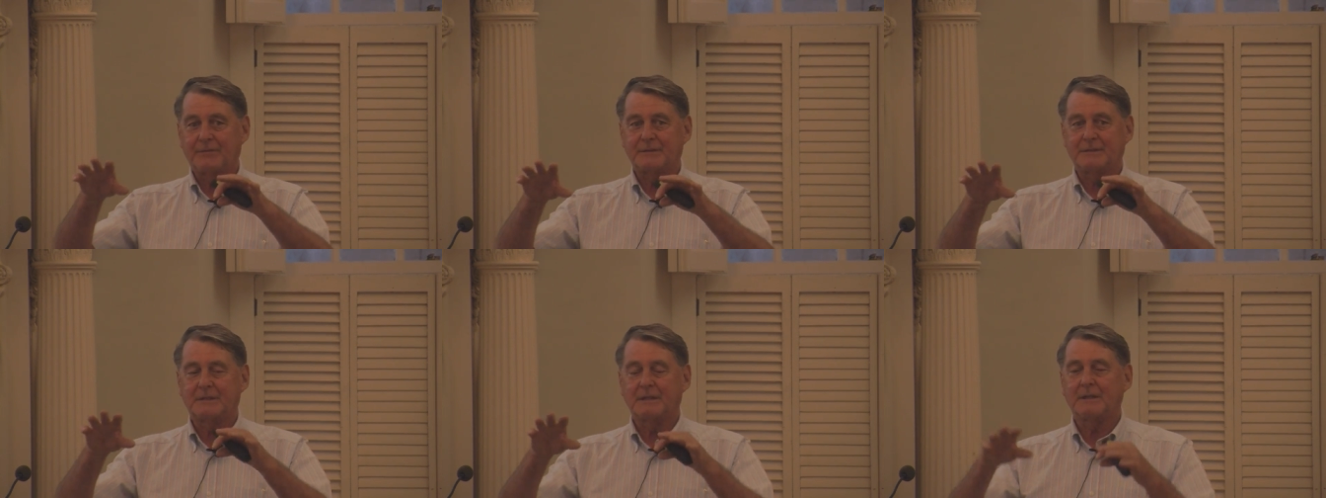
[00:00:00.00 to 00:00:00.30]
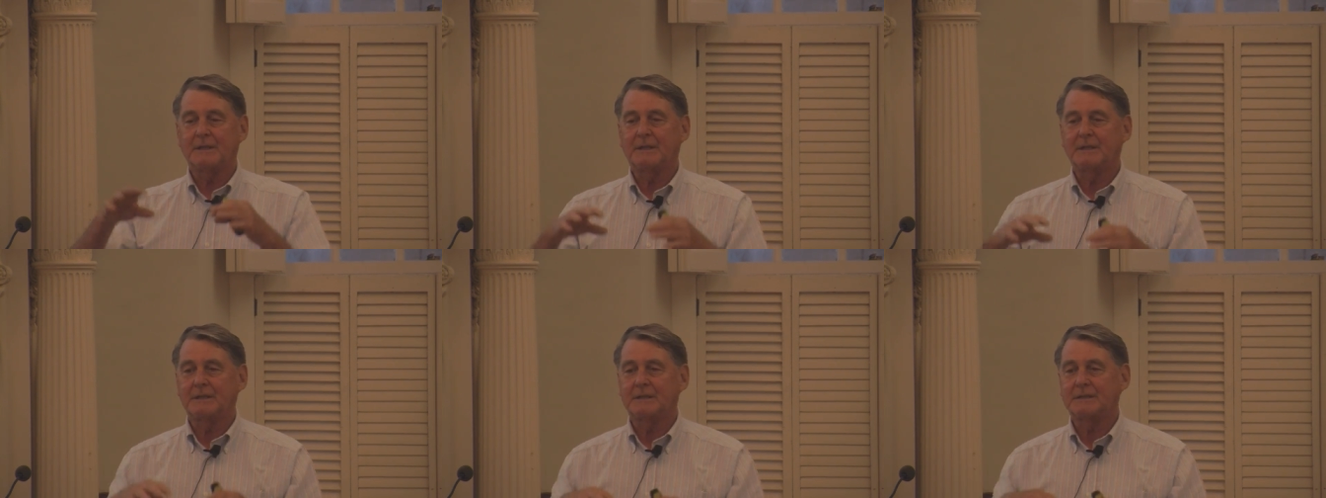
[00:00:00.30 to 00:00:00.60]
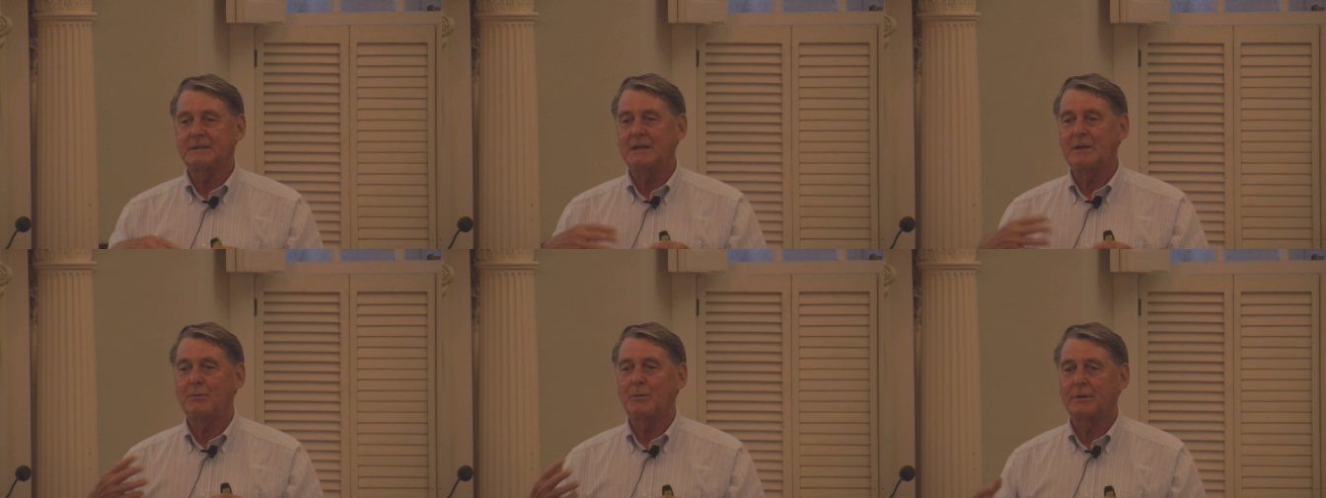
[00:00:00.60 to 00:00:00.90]
facility
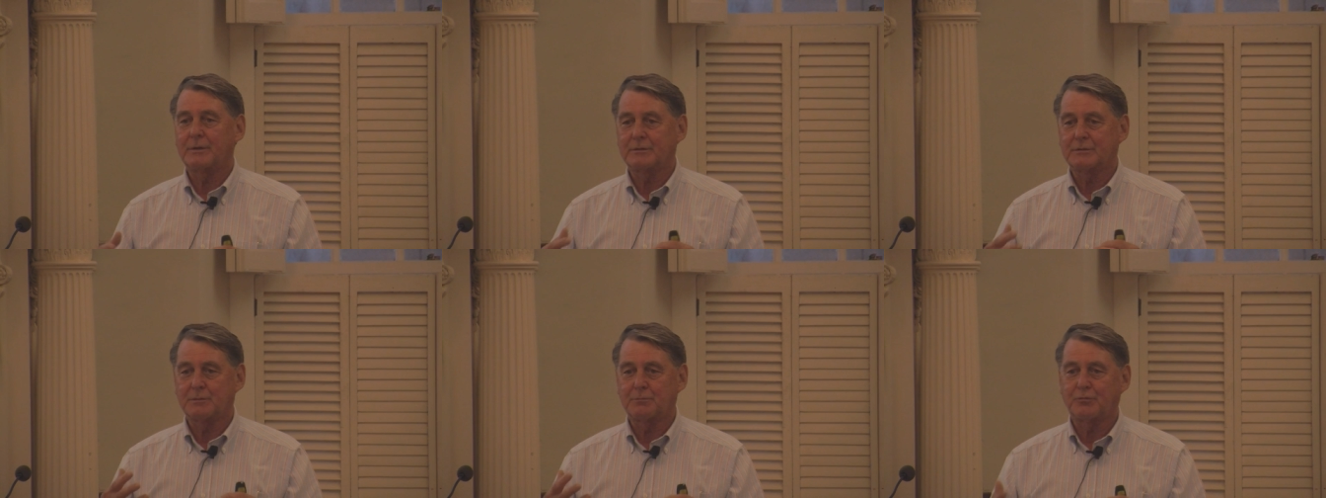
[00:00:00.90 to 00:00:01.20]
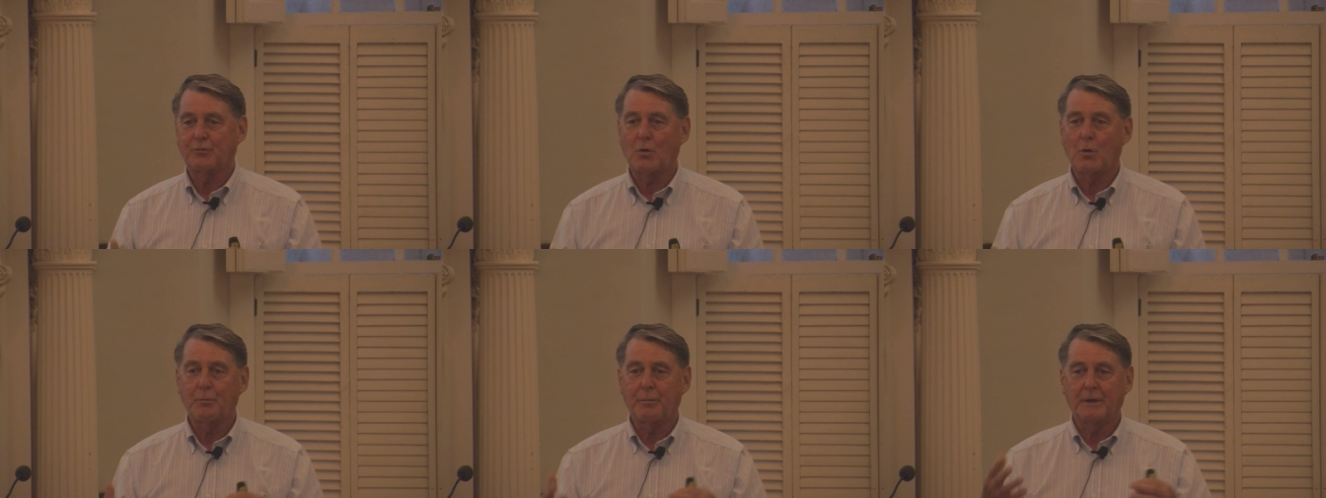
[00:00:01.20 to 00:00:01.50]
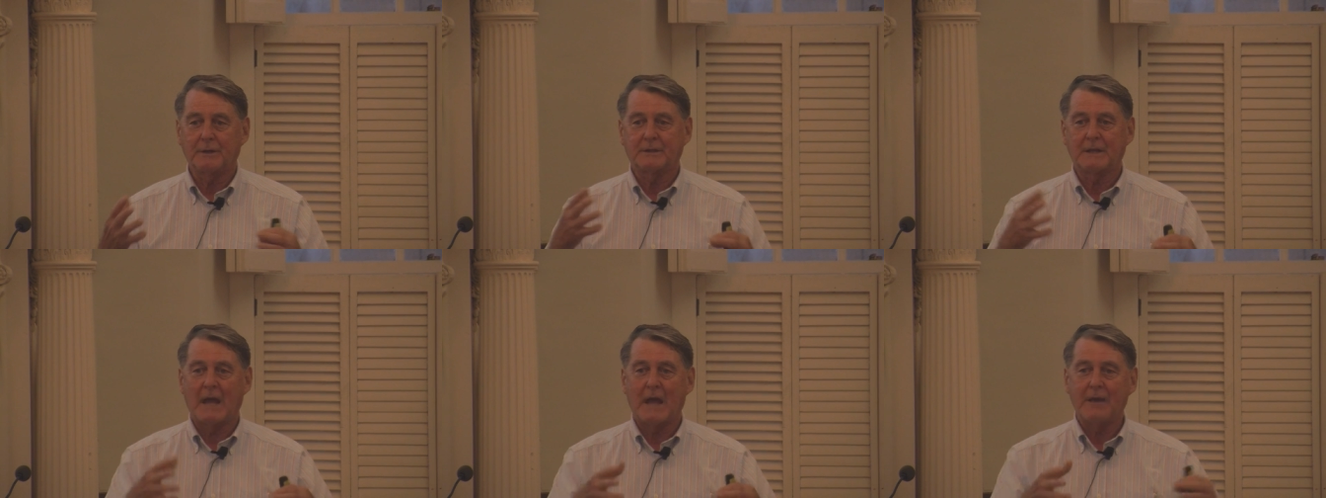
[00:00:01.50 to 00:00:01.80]
to see whether it was
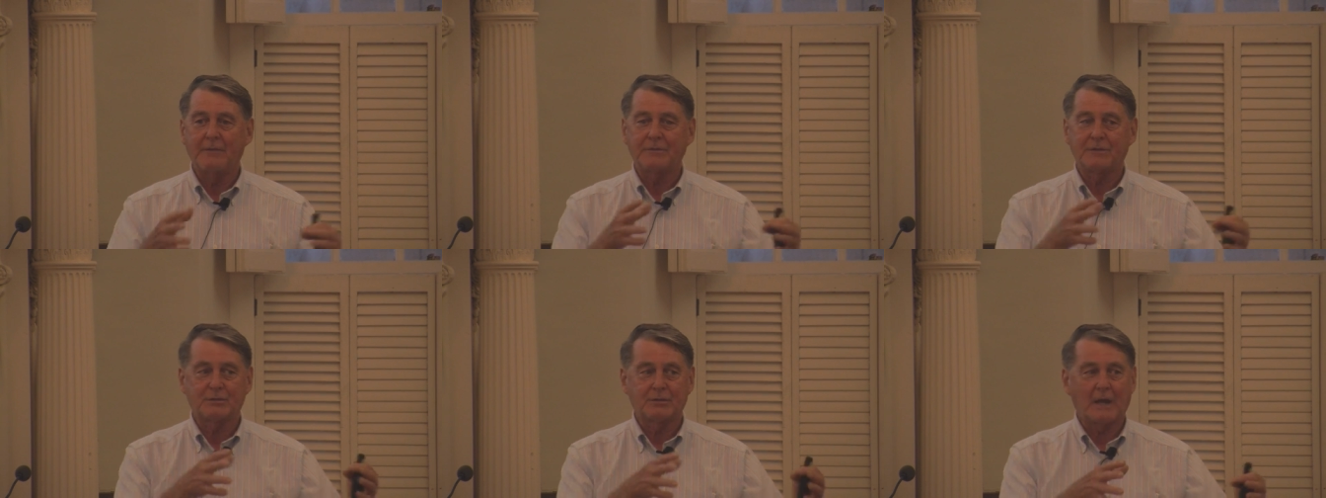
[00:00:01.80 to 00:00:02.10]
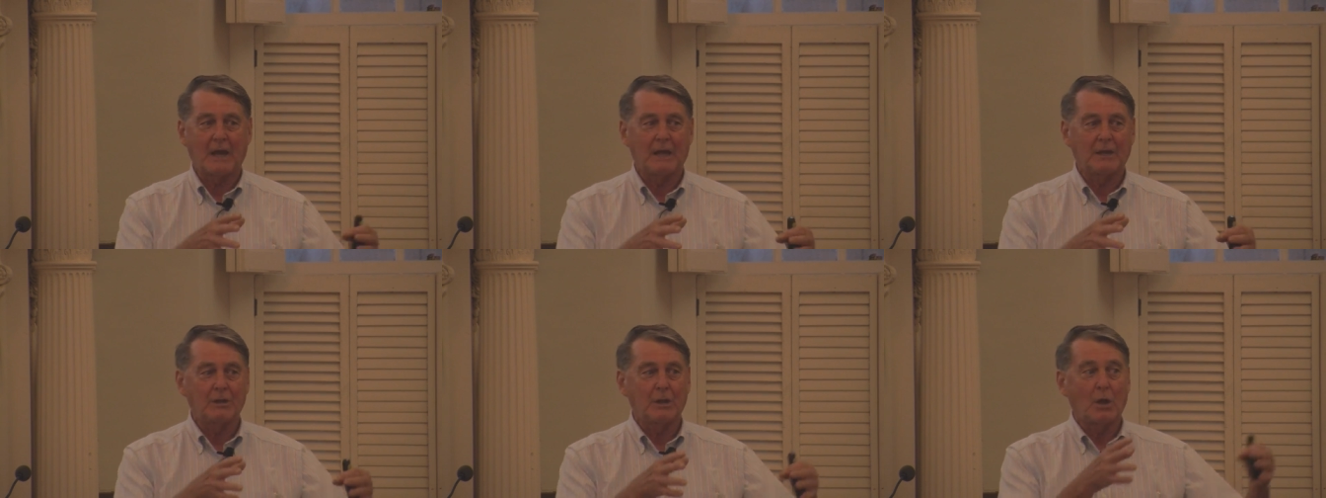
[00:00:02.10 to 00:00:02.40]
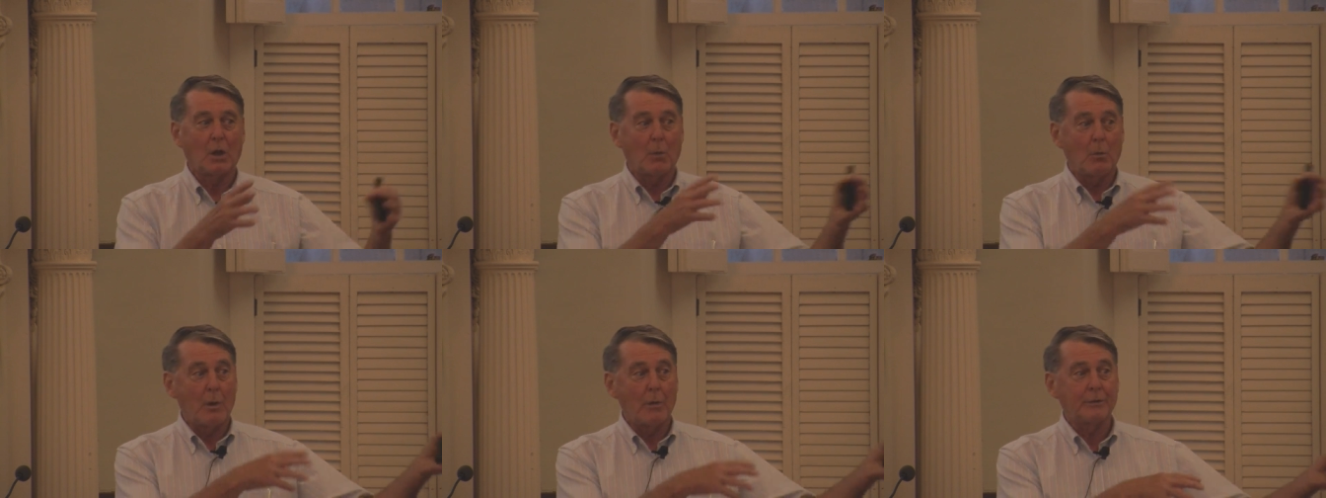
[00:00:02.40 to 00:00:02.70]
appropriate to have the child
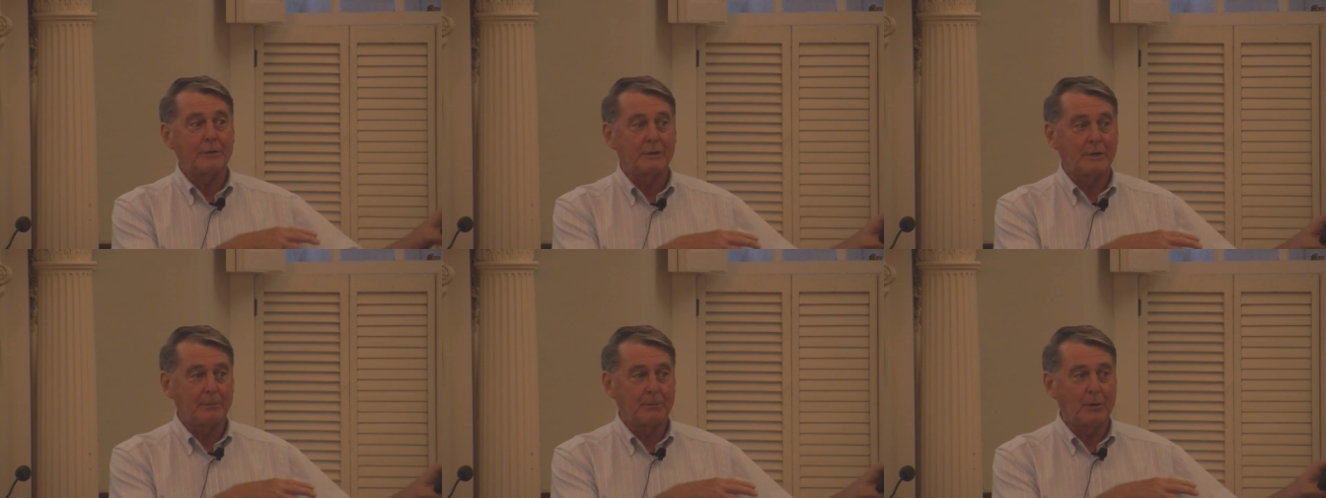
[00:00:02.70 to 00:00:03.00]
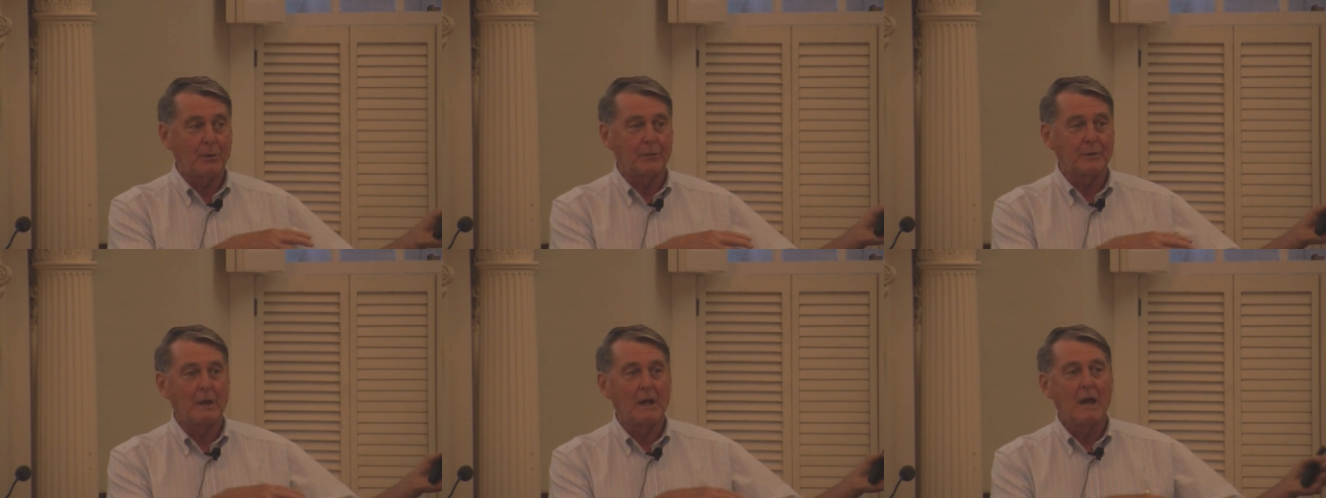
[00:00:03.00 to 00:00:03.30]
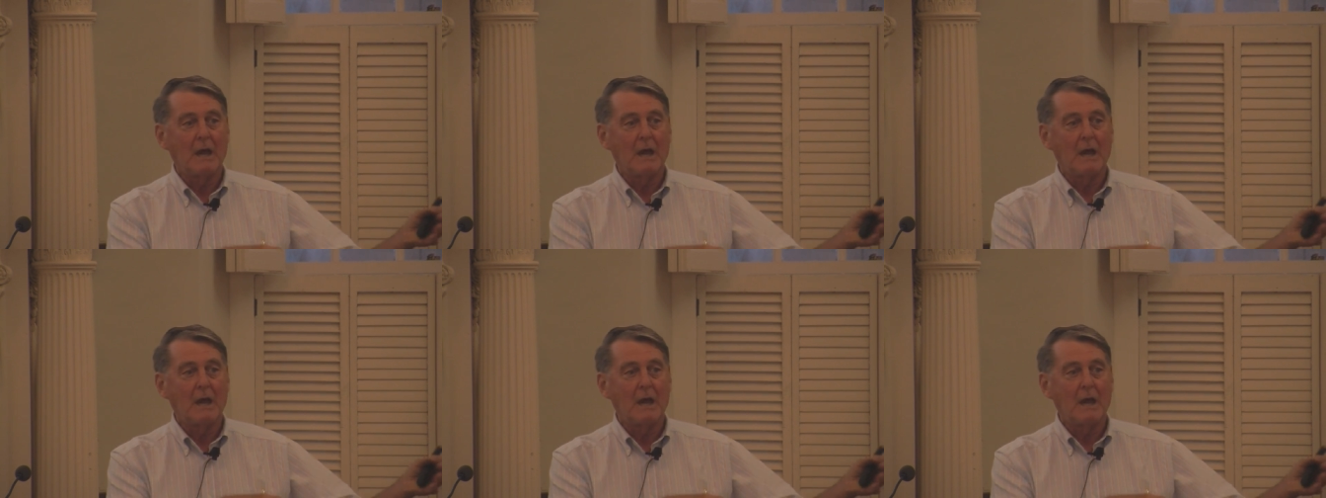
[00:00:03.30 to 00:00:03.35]
go out on a boat.